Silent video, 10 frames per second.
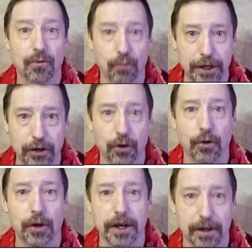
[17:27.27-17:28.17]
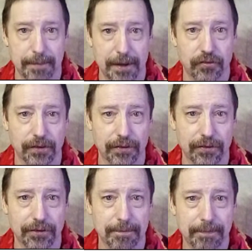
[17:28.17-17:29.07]
recurring
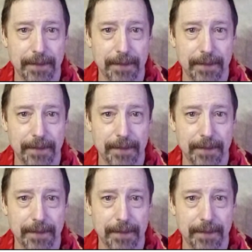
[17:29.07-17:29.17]
commissions.